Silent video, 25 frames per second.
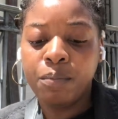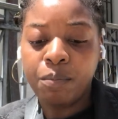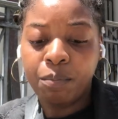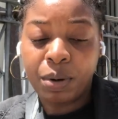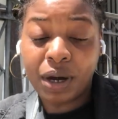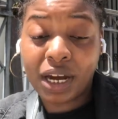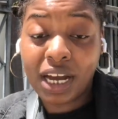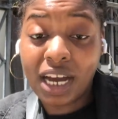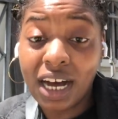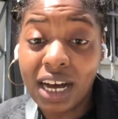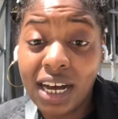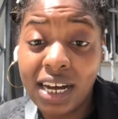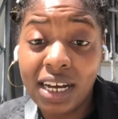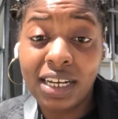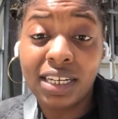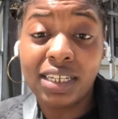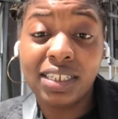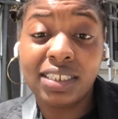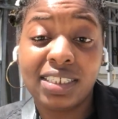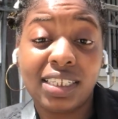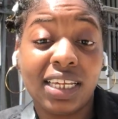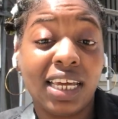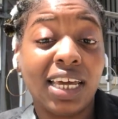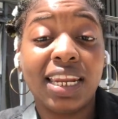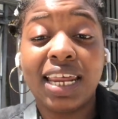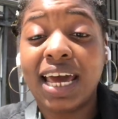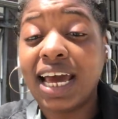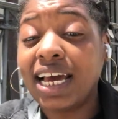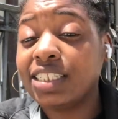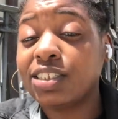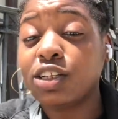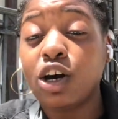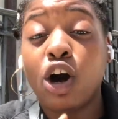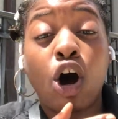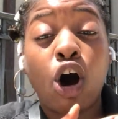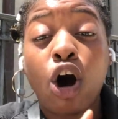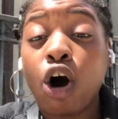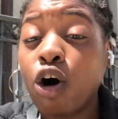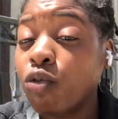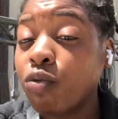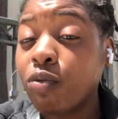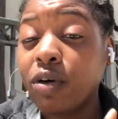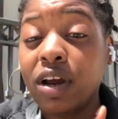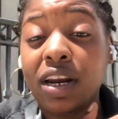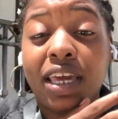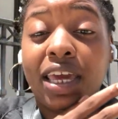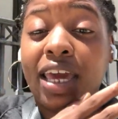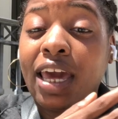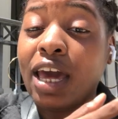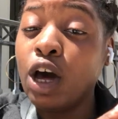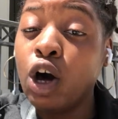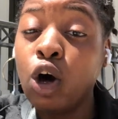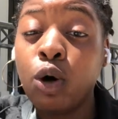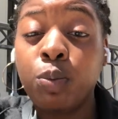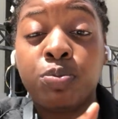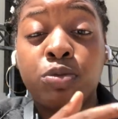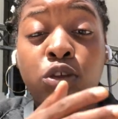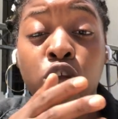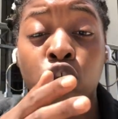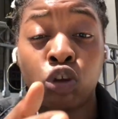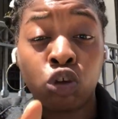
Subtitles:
because it has already helped